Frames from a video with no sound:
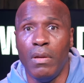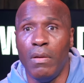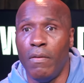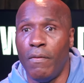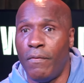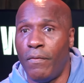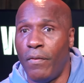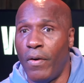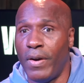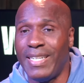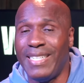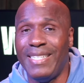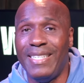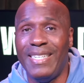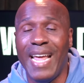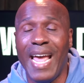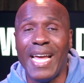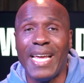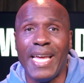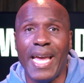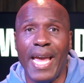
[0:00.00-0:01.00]
for
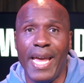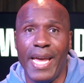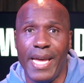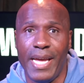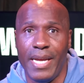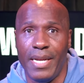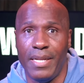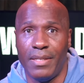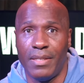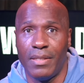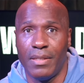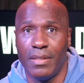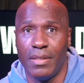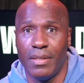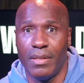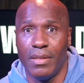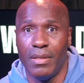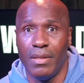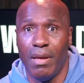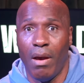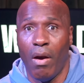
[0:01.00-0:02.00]
decades
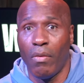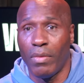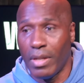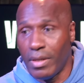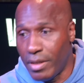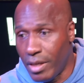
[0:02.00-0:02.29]
on the